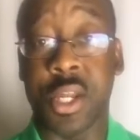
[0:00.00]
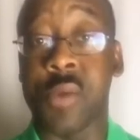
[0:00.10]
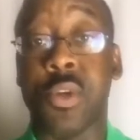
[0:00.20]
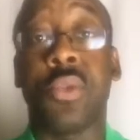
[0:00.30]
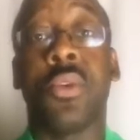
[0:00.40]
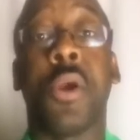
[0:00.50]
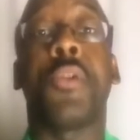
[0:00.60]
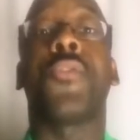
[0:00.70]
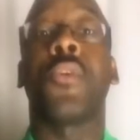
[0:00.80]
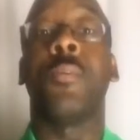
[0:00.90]
Look at what you
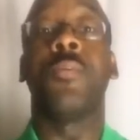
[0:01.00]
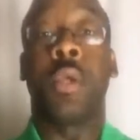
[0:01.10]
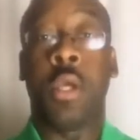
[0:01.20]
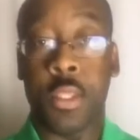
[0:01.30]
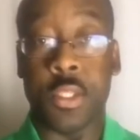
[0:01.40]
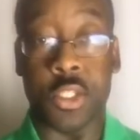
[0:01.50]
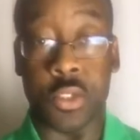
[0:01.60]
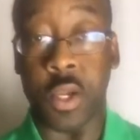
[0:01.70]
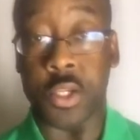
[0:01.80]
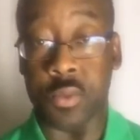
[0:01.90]
learned from the
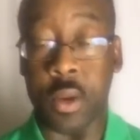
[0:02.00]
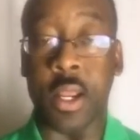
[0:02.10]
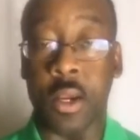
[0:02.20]
situation, right?